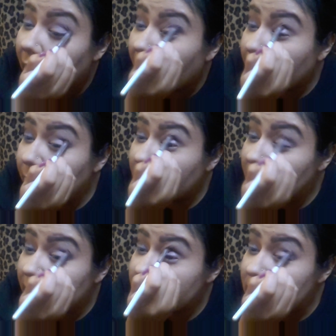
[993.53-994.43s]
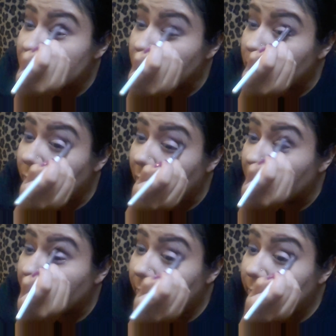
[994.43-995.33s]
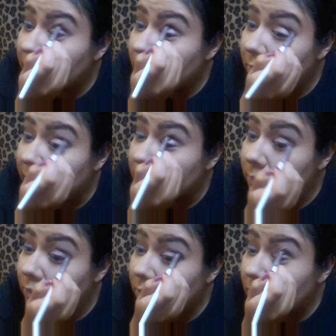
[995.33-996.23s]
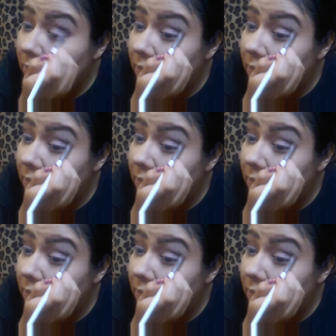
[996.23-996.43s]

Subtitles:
I really like these so far. They're really blendable.